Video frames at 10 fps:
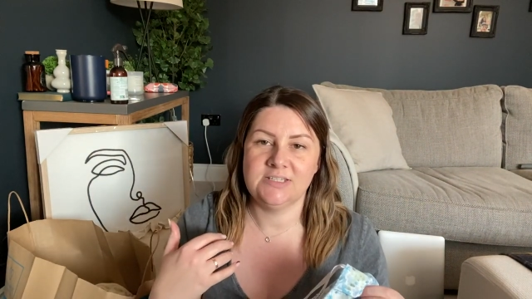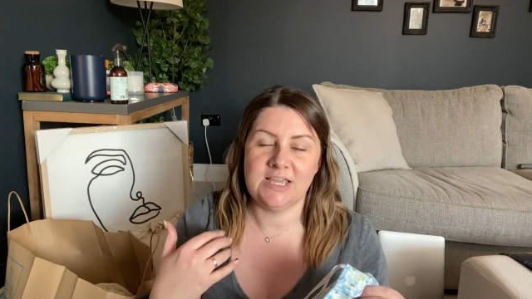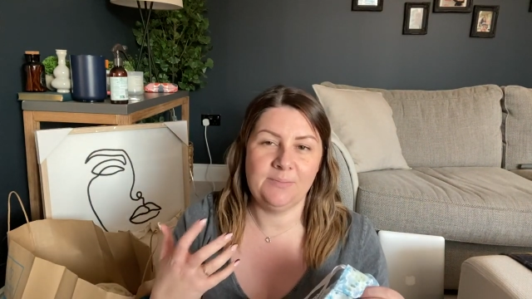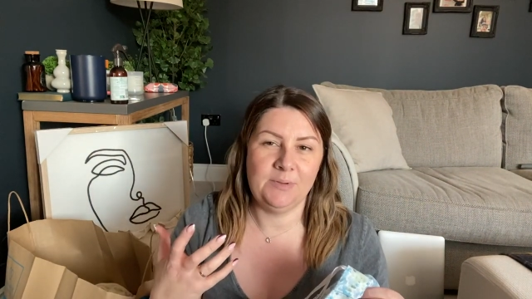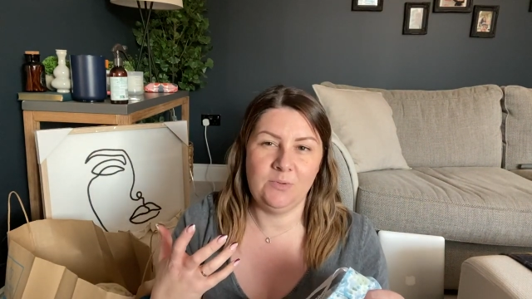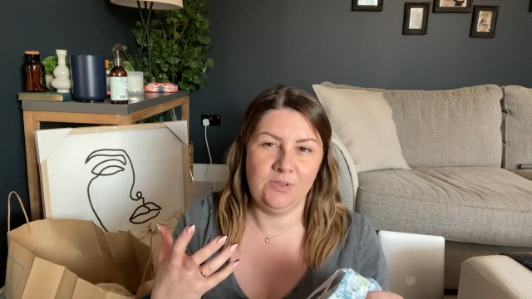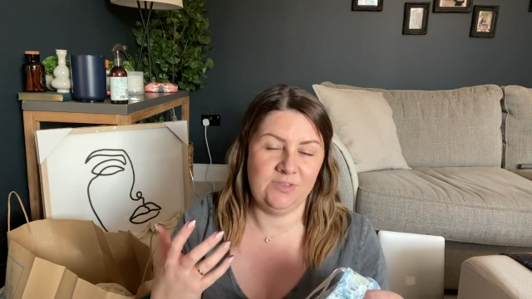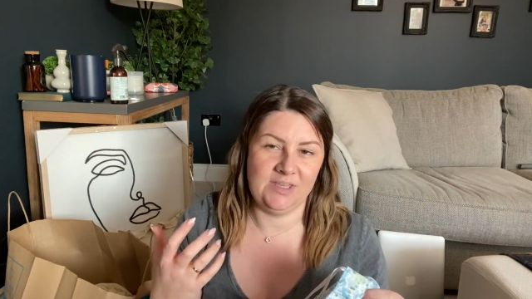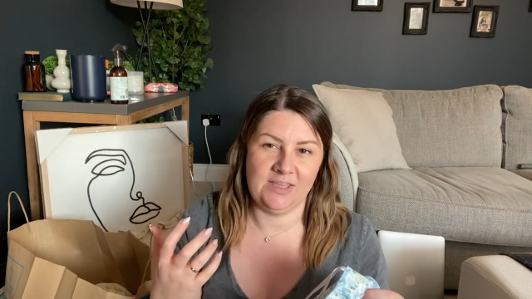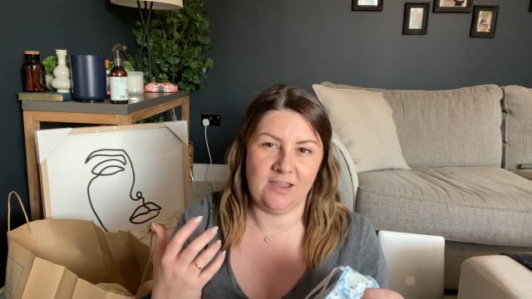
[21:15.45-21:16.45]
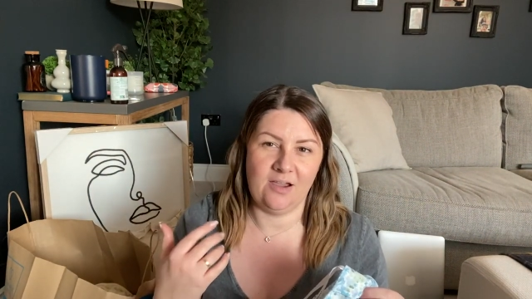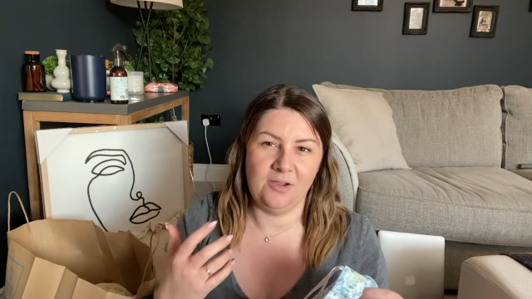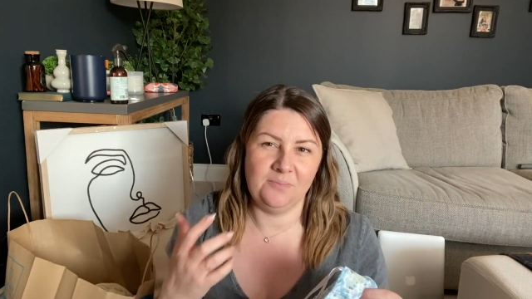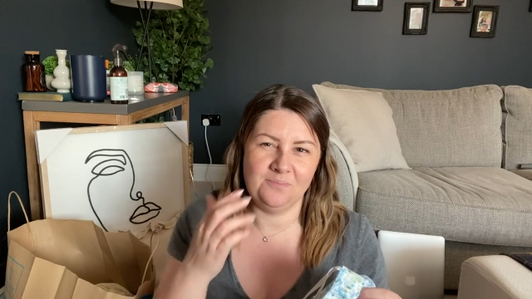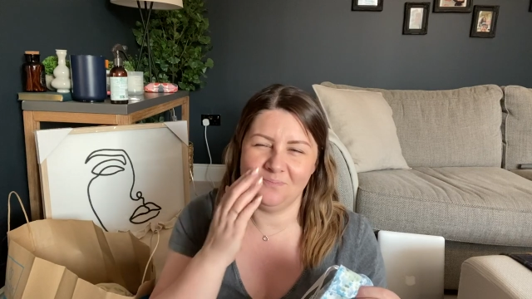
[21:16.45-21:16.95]
Tell me what you think.
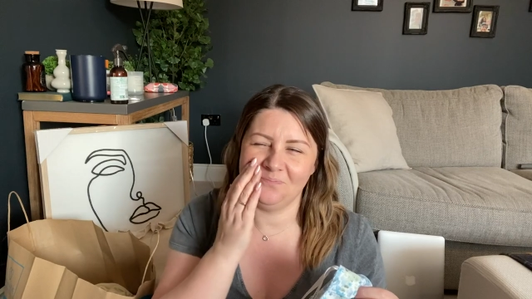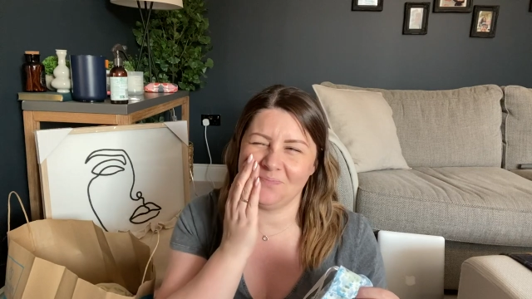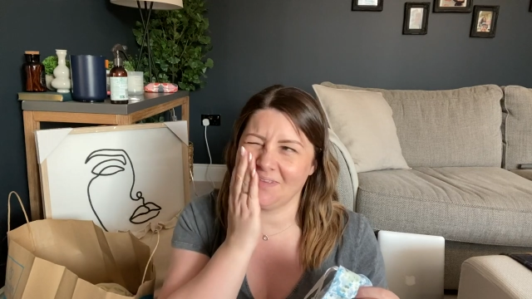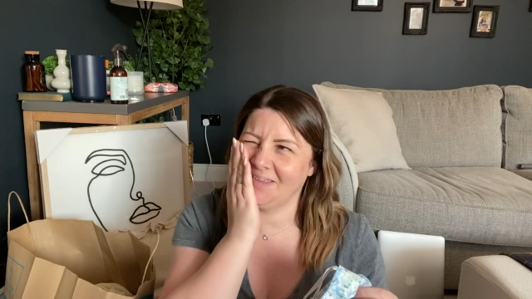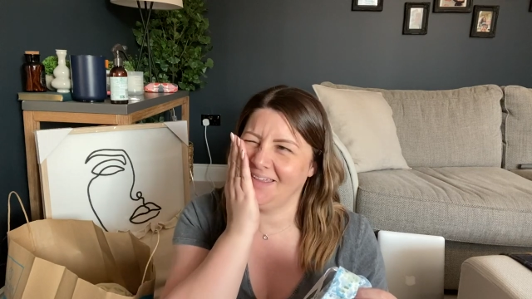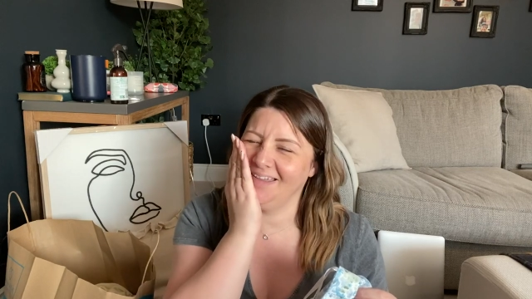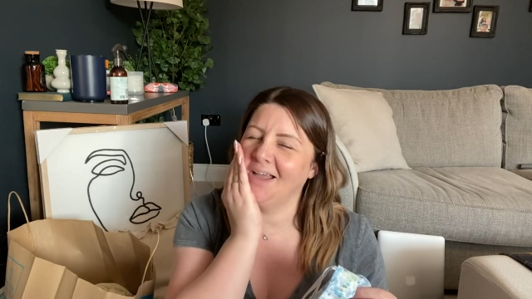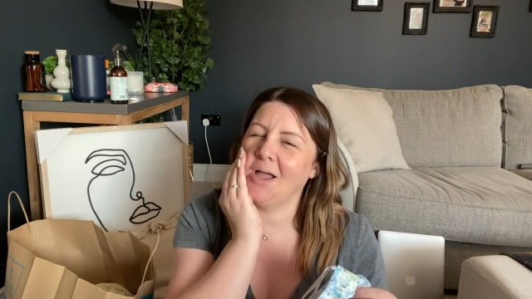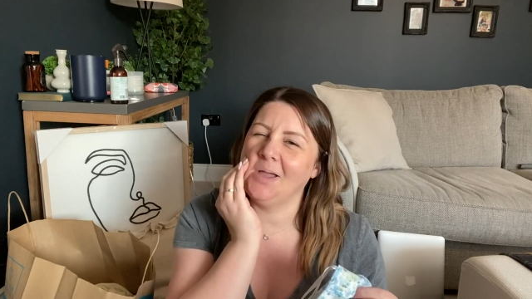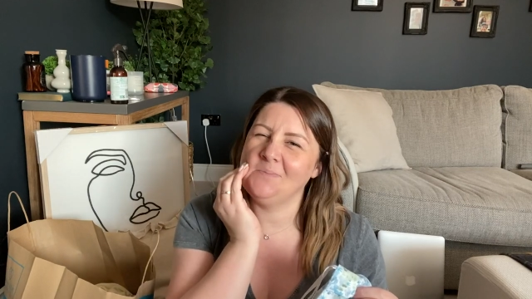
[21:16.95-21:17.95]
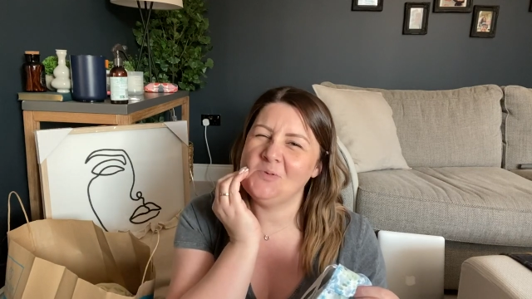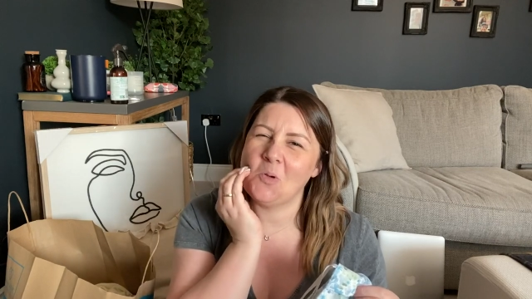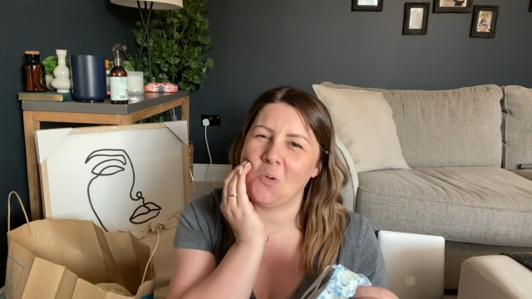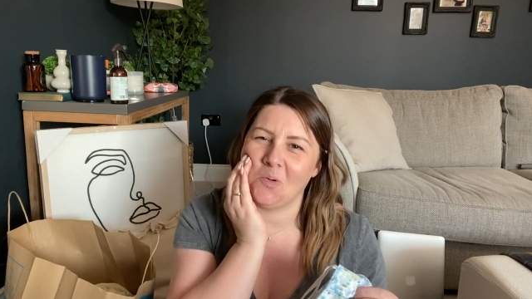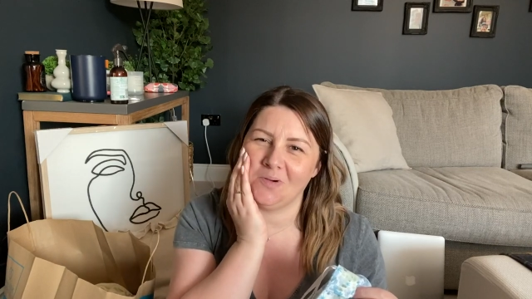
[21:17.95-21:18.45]
I'm
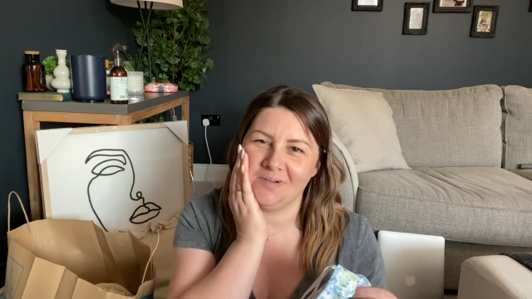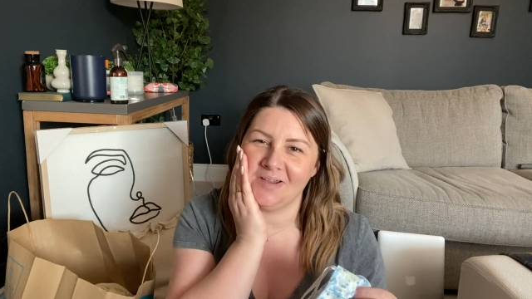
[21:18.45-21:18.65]
not